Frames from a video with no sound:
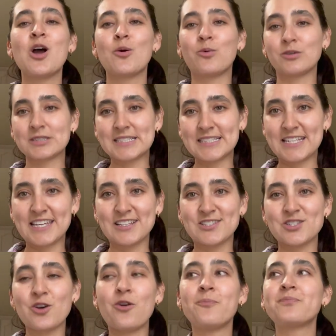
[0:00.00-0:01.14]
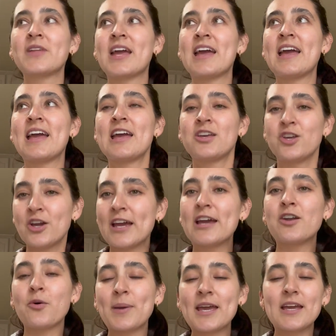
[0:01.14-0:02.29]
We'll see. So
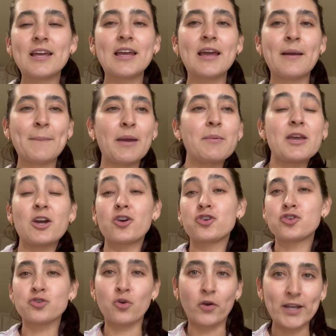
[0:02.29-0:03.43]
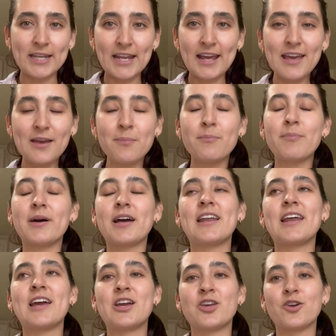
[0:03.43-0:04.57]
it'll be maybe a short day, but
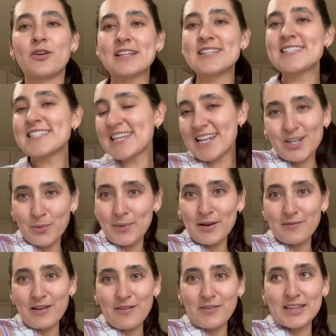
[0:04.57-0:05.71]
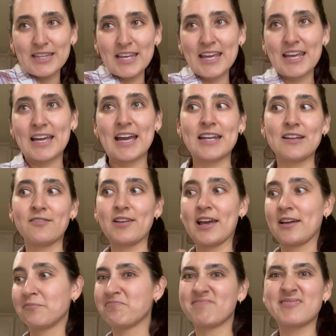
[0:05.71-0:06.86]
you'll get to see a little bit of everything, kind of like
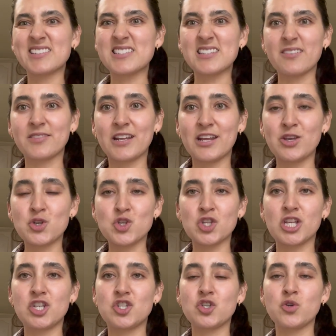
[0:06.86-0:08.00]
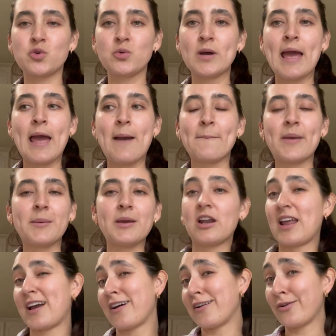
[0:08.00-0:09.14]
the stuff that I usually do maybe on
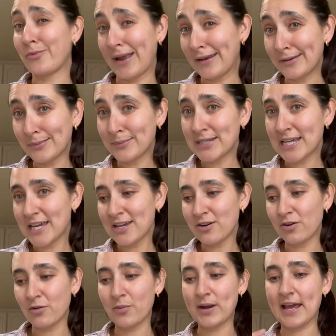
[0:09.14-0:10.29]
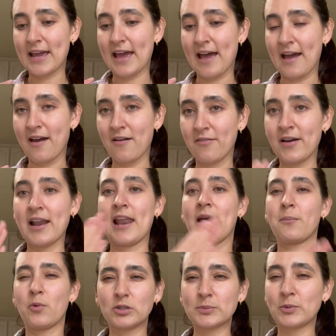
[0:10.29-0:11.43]
like on a random day or when I have like
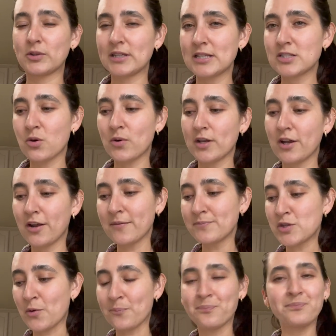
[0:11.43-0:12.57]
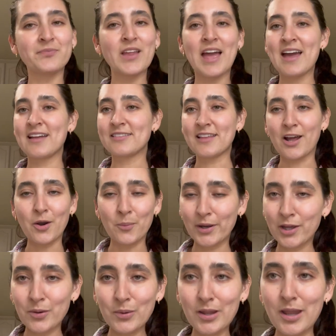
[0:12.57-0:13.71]
multiple things going on. So that'll
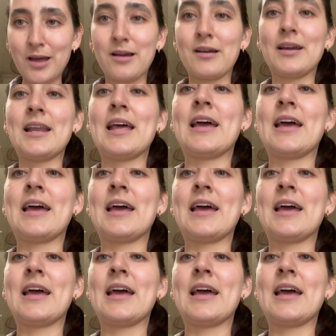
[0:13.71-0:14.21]
bring you along.